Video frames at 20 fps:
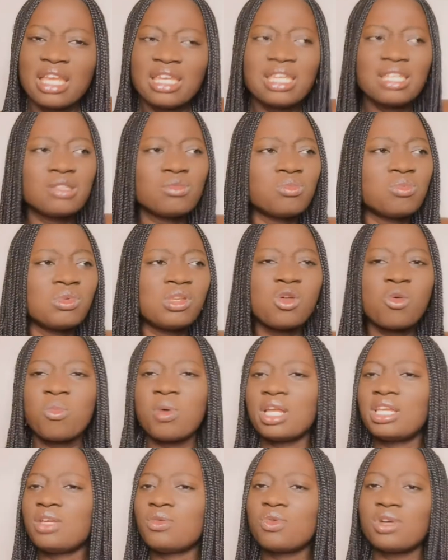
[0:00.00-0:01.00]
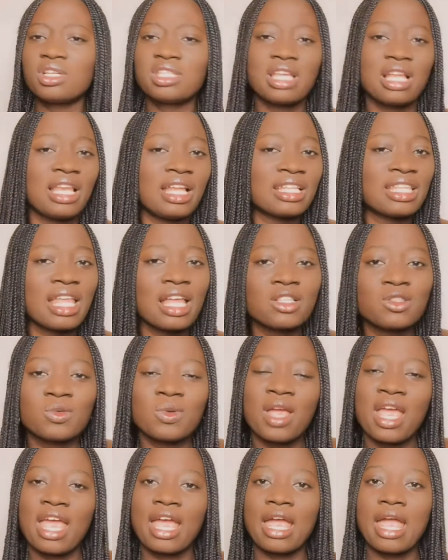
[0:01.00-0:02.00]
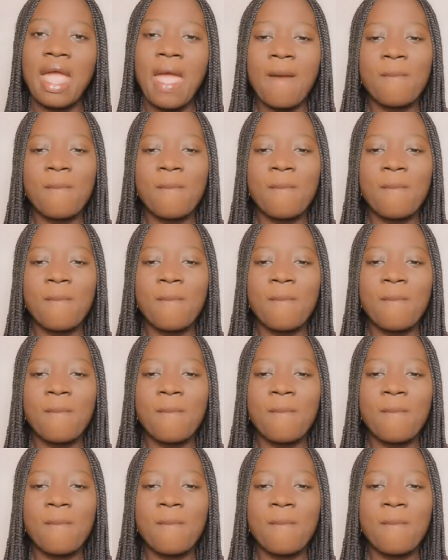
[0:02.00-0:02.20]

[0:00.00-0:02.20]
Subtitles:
this, nobody wrote a letter to her.